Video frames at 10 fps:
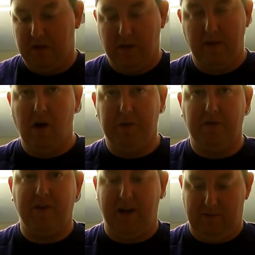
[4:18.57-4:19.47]
They all do
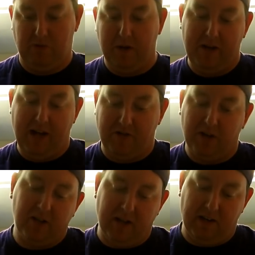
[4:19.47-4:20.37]
fine. It's the way nature
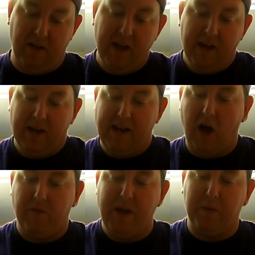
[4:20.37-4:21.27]
intended.
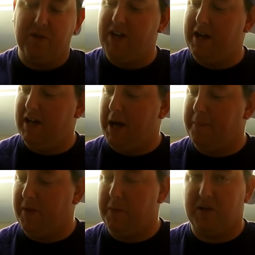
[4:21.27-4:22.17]
Now, if they were standing up
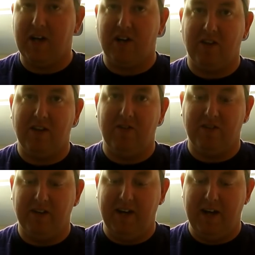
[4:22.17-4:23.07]
or they were touching this
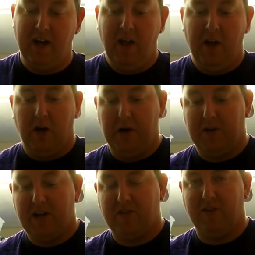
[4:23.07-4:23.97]
lid or they were
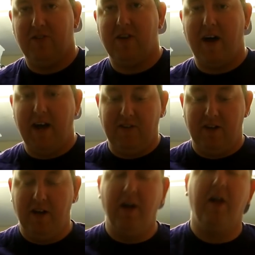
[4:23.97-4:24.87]
touching the sides,
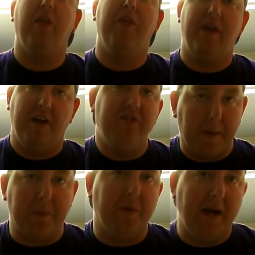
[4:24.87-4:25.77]
then I
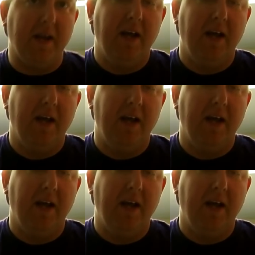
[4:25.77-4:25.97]
separate.